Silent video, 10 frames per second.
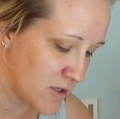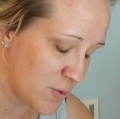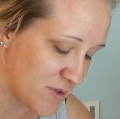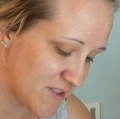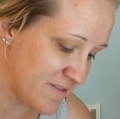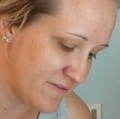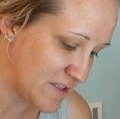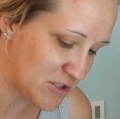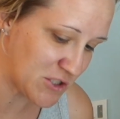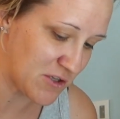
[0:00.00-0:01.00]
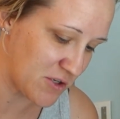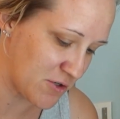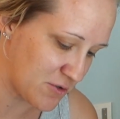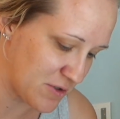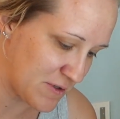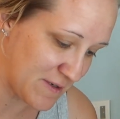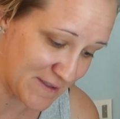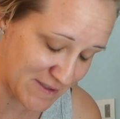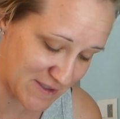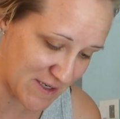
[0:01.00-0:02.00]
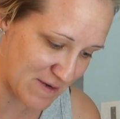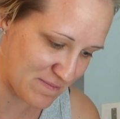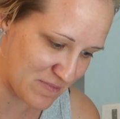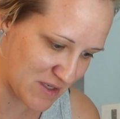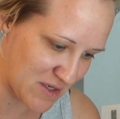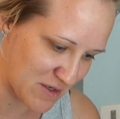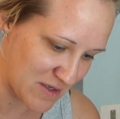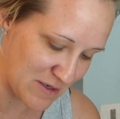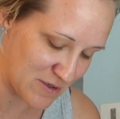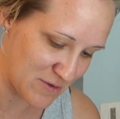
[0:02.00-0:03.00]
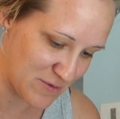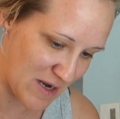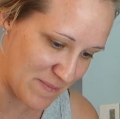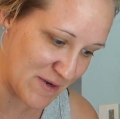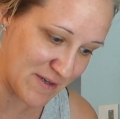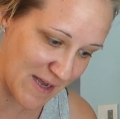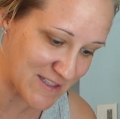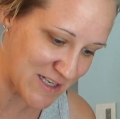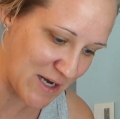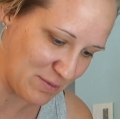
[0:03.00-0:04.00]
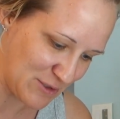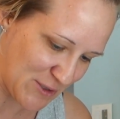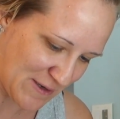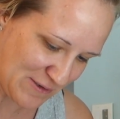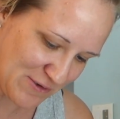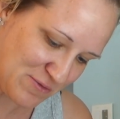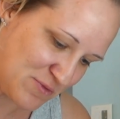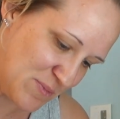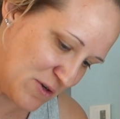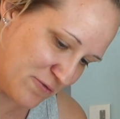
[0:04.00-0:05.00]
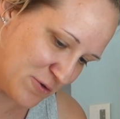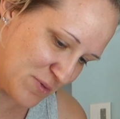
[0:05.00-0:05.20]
We didn't finish it though, and it's the same thing that happened last time we tried The Good and the Beautiful.